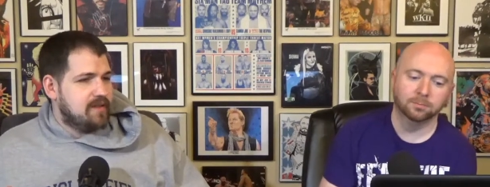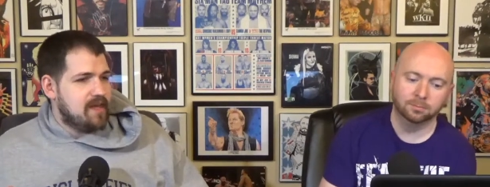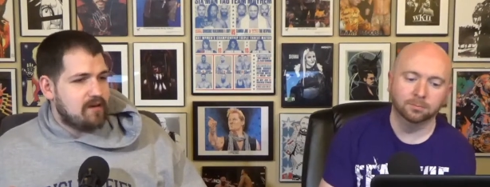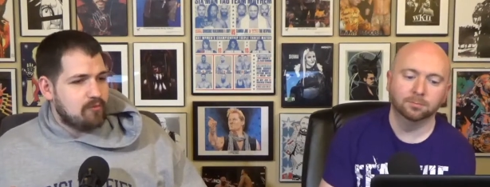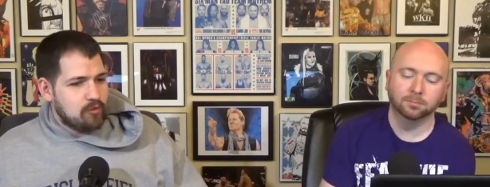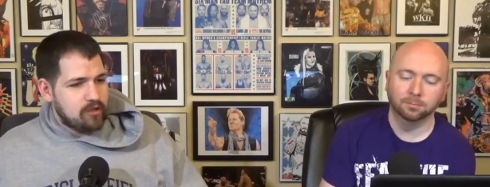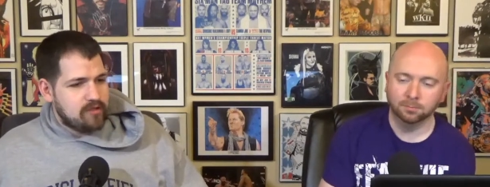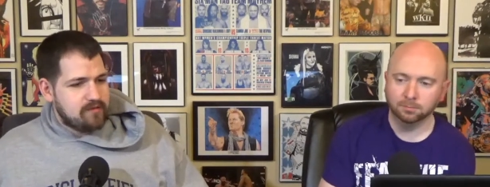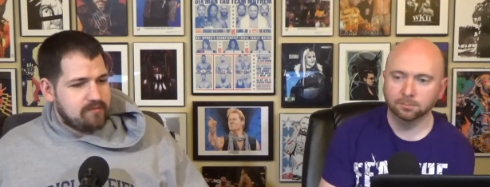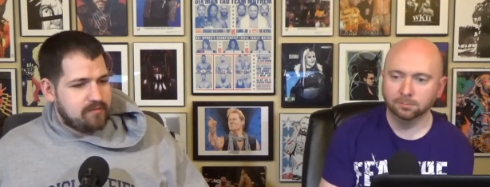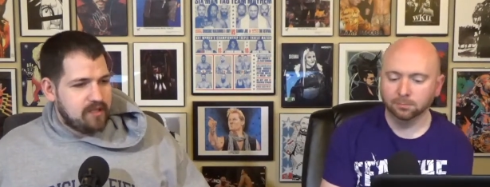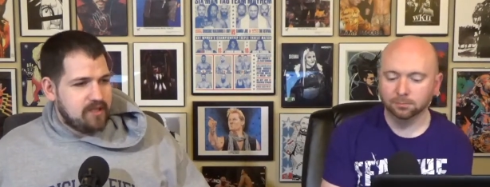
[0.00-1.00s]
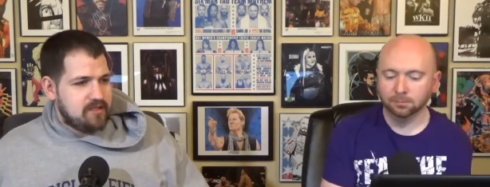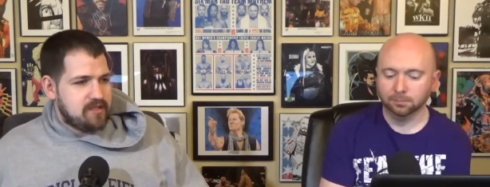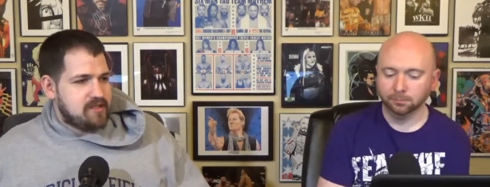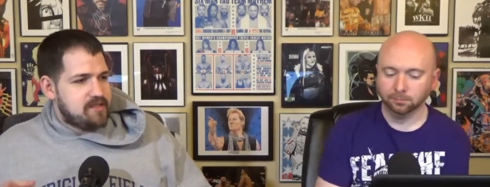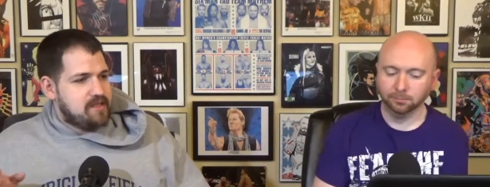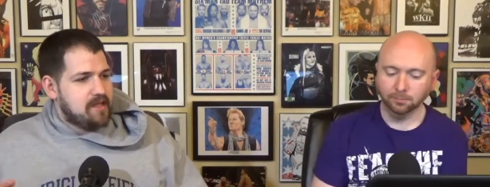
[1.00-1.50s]
Speaker 1: That wouldn't be
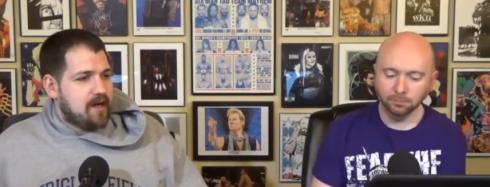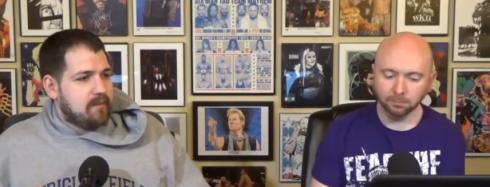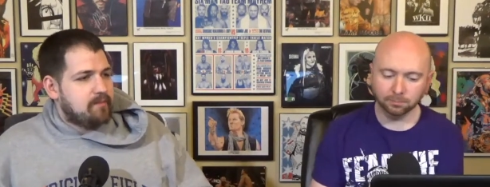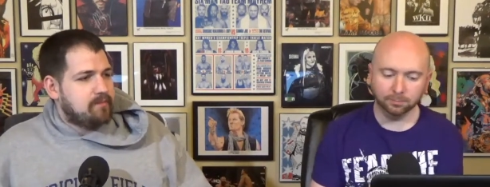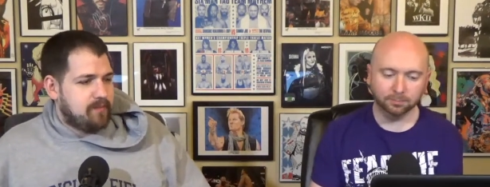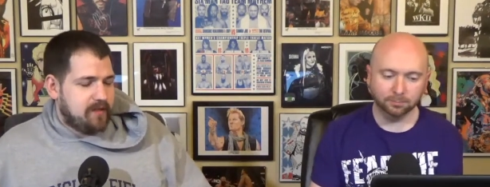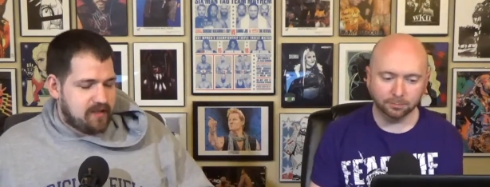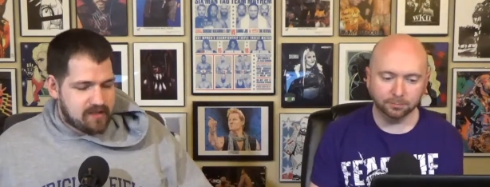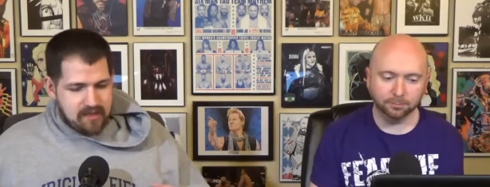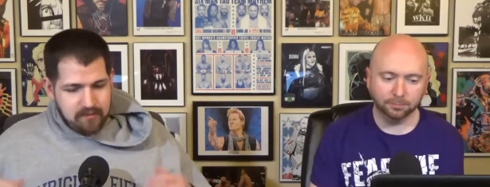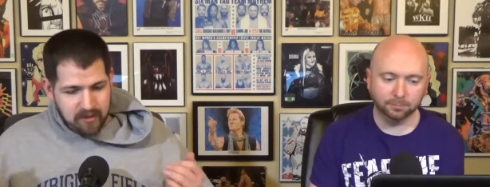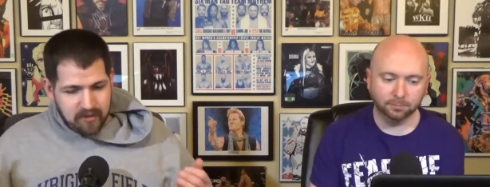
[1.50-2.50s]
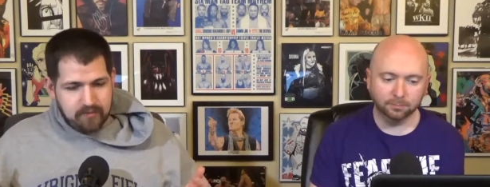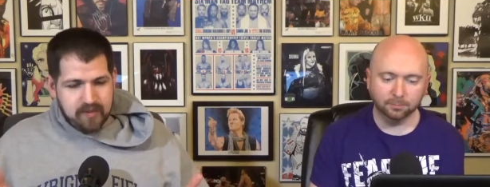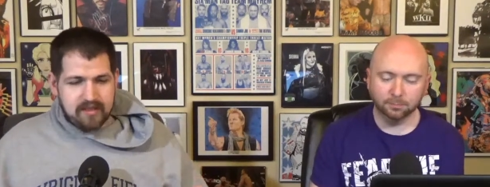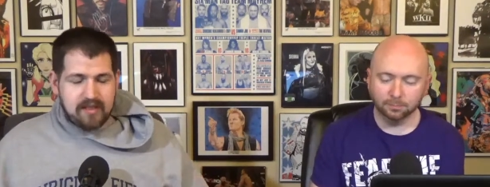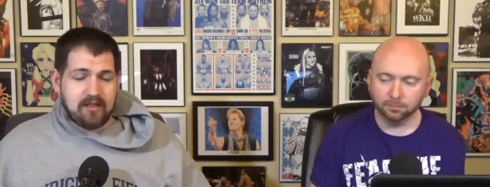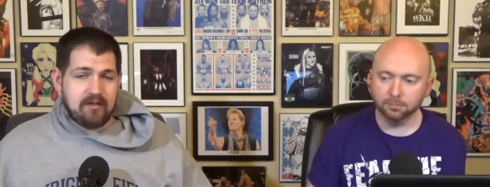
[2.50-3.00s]
just dumb because they made a
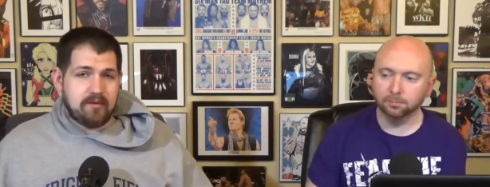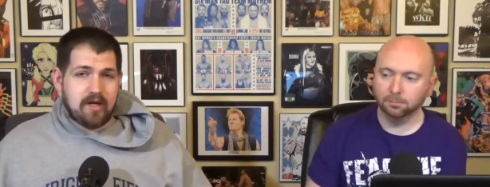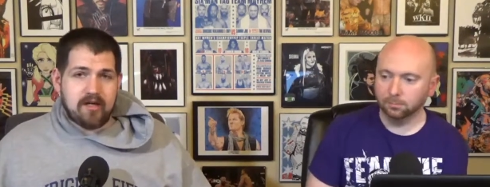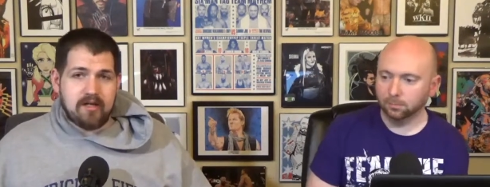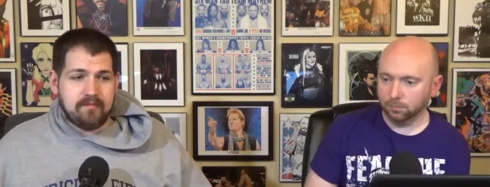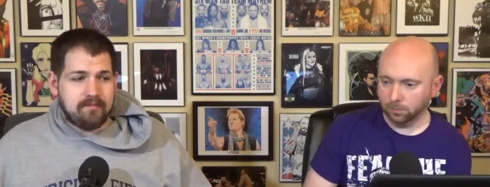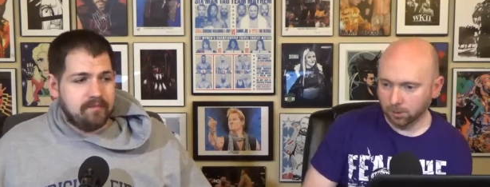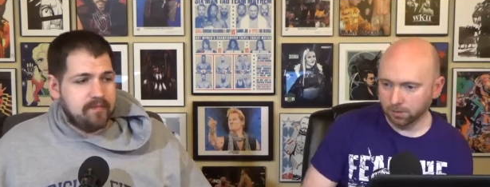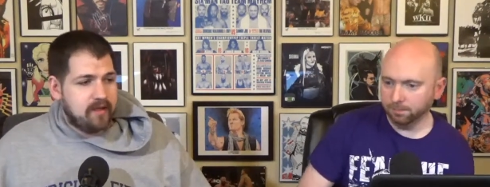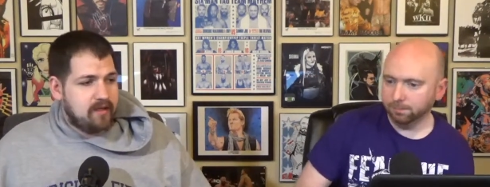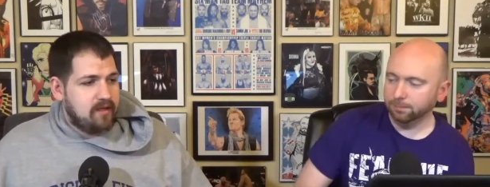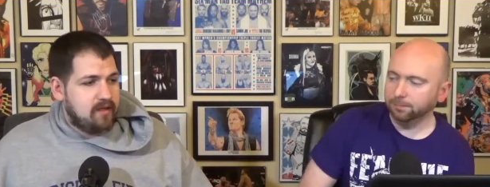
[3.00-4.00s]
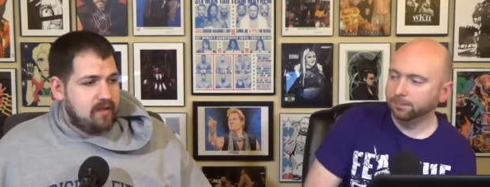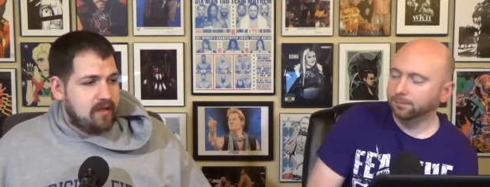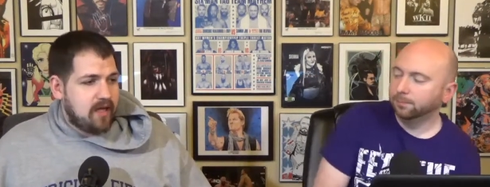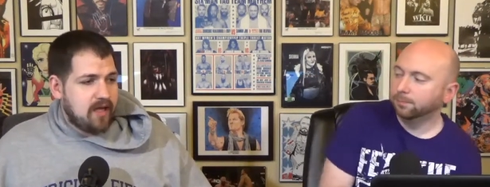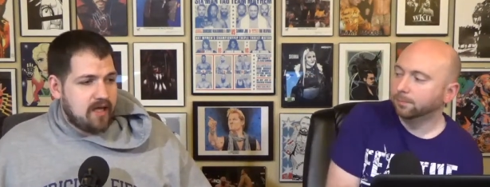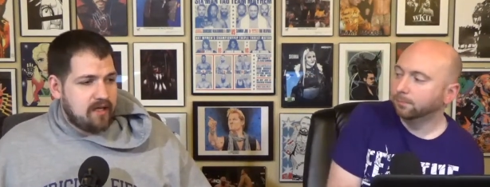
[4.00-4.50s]
big deal about it. Yep.
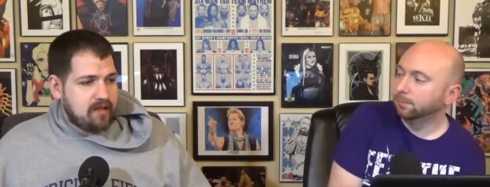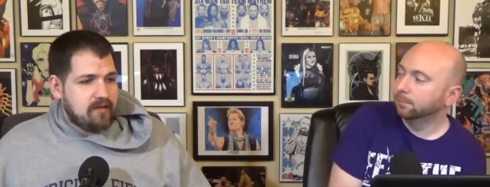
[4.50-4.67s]
And